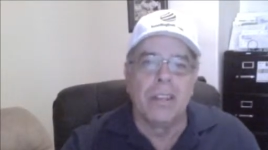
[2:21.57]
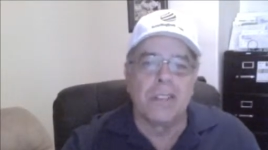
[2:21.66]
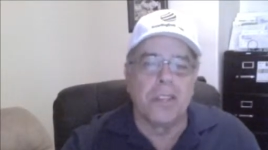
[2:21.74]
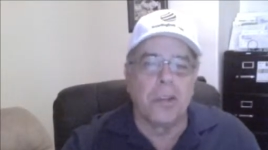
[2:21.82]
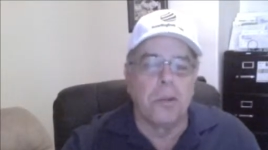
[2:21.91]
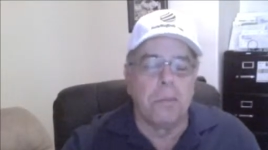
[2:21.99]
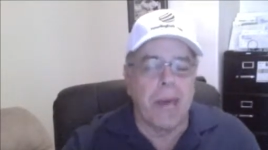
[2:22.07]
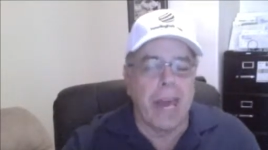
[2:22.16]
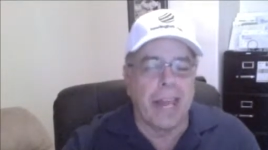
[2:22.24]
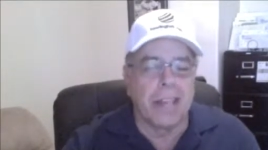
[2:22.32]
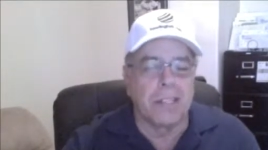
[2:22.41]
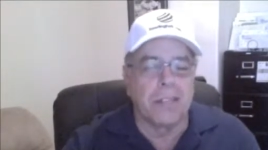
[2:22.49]
single
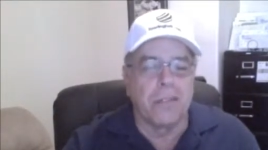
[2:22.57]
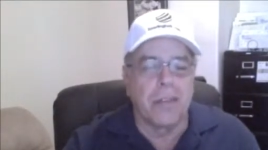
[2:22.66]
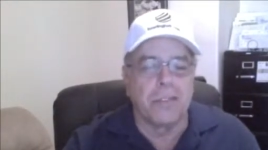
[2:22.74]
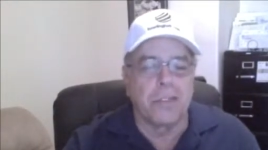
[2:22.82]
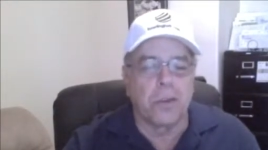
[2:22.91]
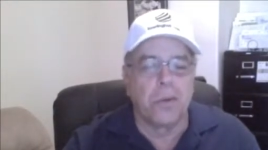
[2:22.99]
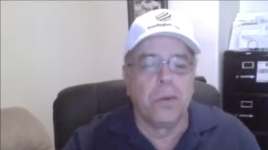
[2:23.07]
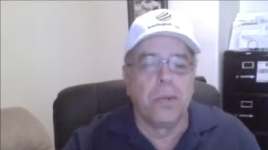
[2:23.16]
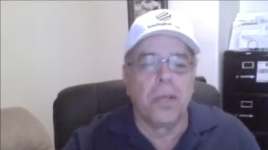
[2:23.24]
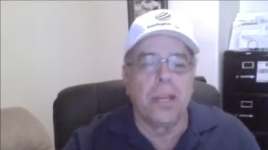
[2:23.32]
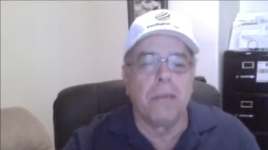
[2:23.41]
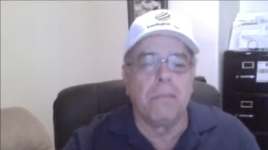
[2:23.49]
bag. It's a, it's a cool
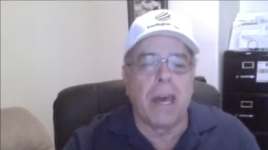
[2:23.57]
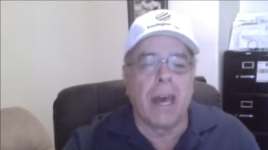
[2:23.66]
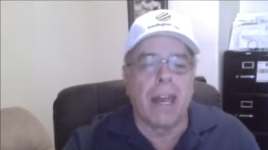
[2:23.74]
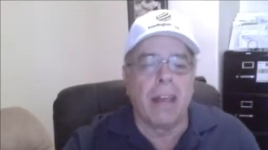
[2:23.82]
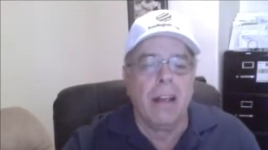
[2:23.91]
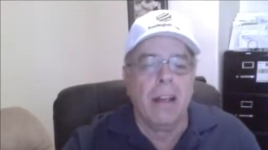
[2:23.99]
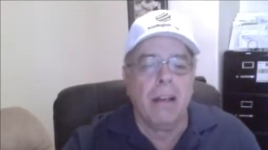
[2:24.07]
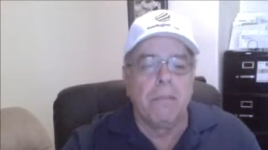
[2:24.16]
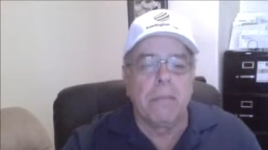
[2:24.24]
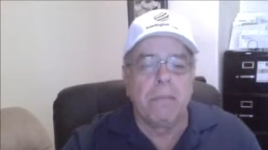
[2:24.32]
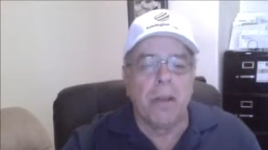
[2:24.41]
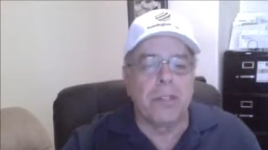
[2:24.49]
looking bag.
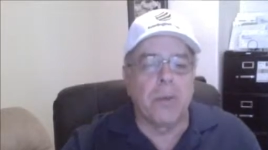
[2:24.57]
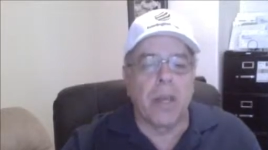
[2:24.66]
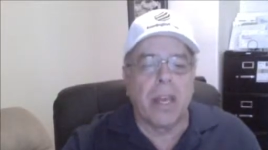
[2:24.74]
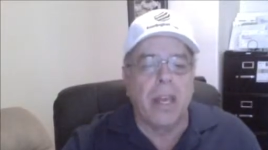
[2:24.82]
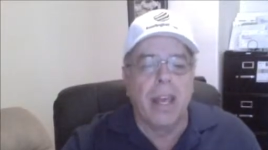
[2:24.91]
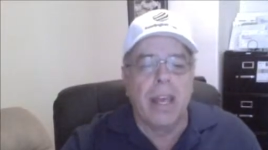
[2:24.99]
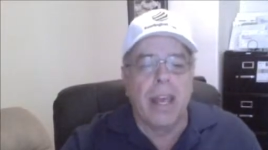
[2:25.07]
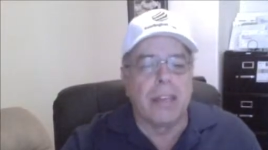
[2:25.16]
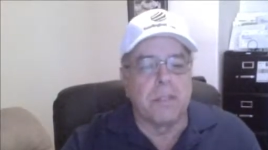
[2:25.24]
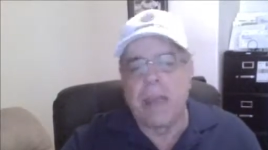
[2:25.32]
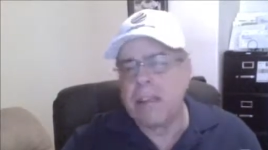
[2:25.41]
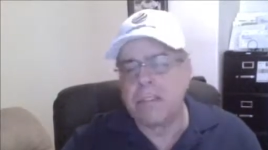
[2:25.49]
But Brunswick
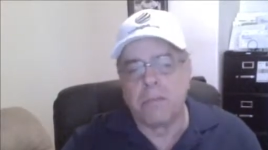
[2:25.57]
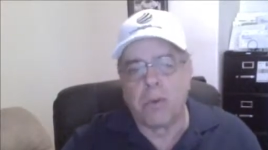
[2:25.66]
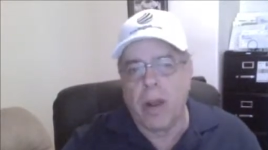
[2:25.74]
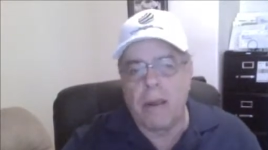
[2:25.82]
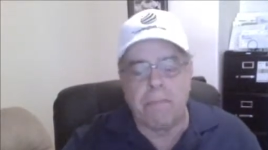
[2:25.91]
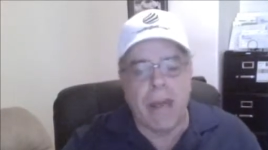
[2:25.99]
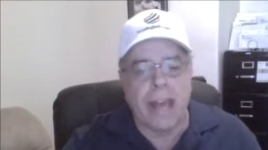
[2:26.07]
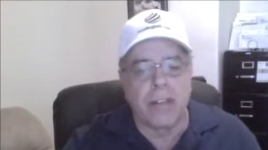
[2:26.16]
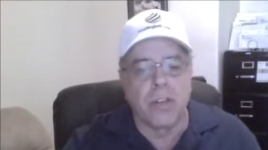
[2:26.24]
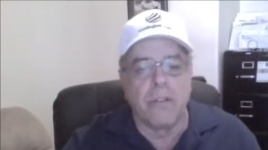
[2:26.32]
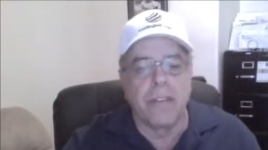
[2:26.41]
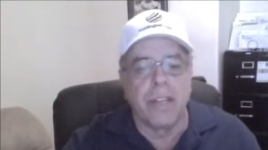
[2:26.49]
has made some great
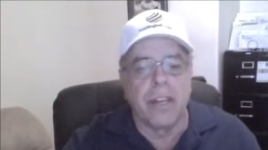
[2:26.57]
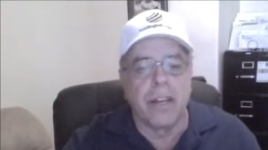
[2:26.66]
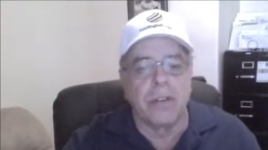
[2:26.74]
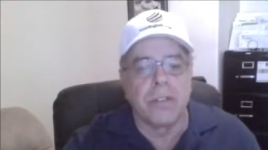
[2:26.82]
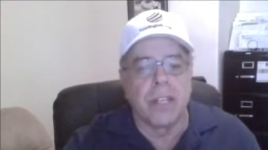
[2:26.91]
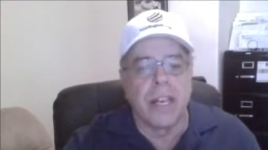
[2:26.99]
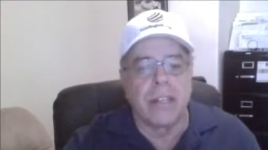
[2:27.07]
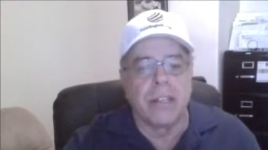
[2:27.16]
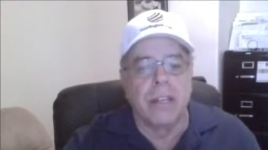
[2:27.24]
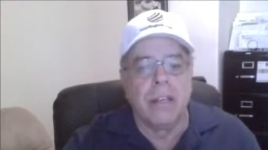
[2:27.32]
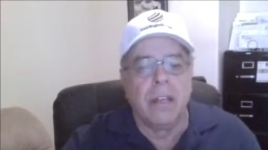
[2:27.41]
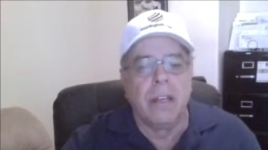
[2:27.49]
bags over the years, like
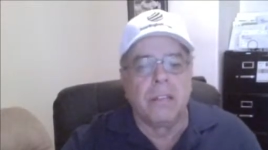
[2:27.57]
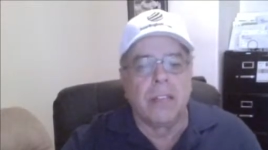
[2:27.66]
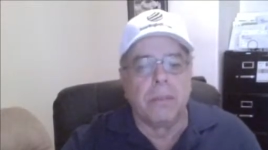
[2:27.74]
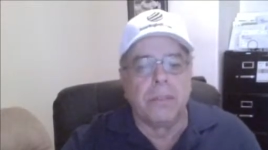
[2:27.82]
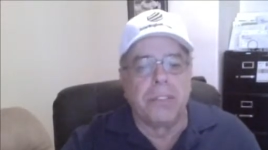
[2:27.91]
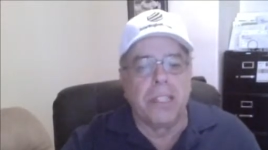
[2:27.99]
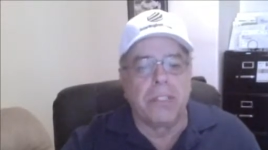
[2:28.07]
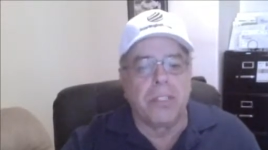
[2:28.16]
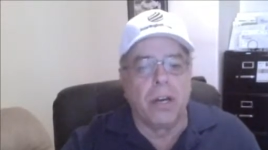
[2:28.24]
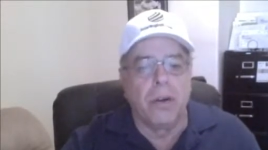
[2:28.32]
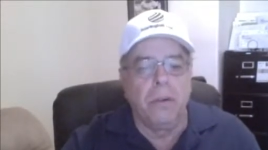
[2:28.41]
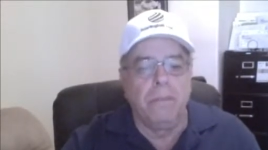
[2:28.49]
the double D
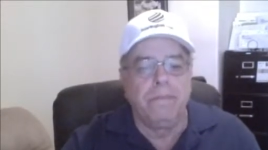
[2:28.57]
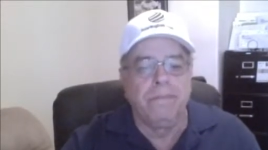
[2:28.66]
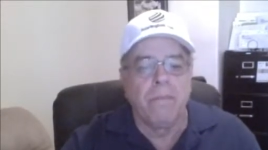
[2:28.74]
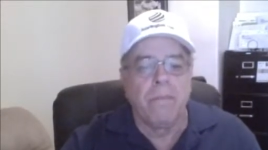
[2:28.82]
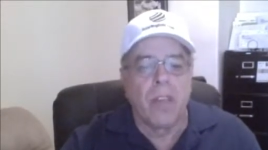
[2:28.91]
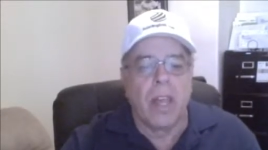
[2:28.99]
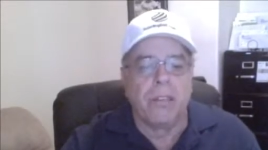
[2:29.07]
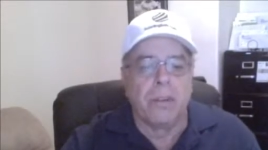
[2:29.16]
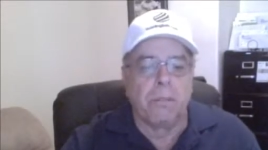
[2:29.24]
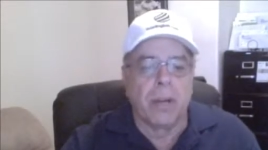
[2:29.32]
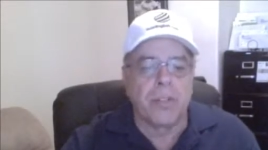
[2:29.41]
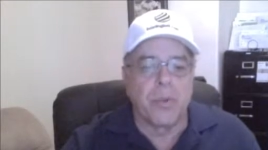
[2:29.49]
tote, and
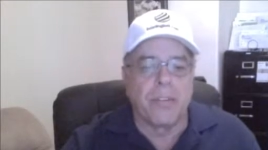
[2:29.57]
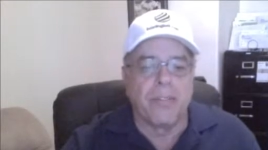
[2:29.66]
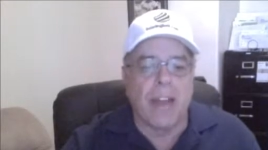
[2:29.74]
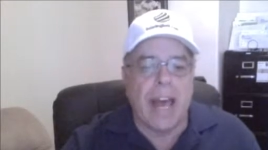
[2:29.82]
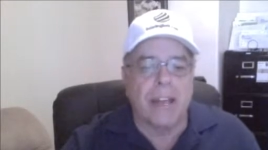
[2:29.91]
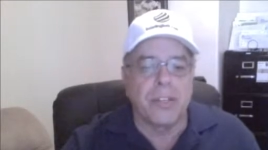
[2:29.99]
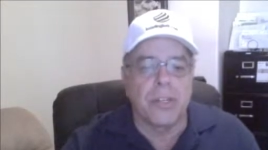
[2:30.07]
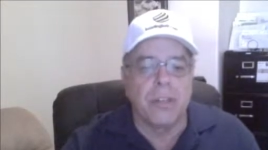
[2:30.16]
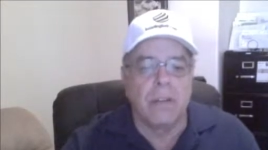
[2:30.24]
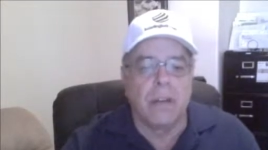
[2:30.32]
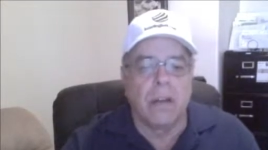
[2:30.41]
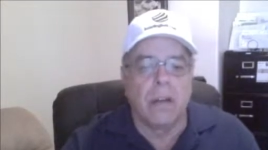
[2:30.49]
the Brunswick Flash
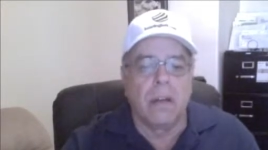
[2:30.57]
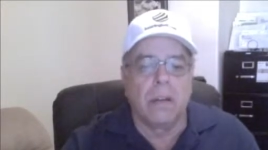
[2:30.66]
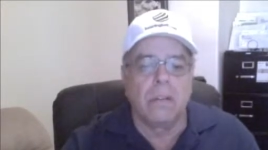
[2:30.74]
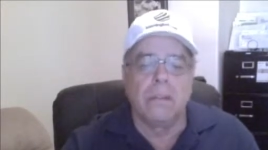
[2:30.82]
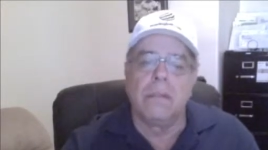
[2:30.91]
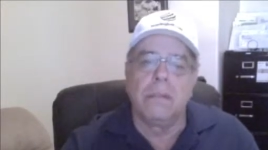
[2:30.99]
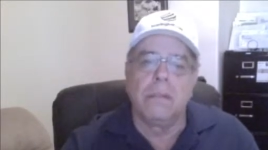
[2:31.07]
uh,